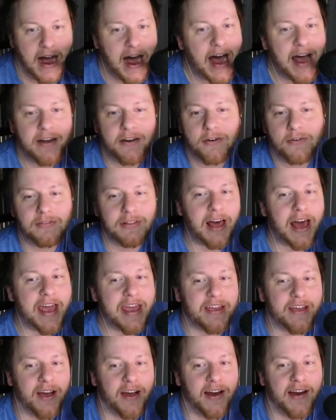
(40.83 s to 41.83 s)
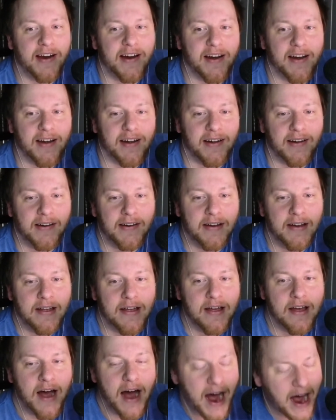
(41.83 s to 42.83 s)
I don't like her.
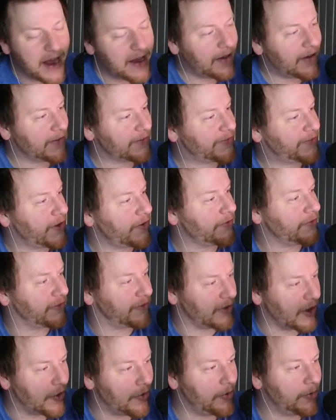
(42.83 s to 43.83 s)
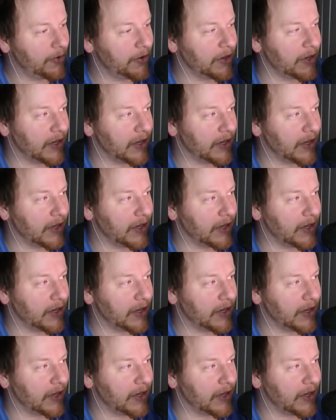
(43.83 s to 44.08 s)
I also don't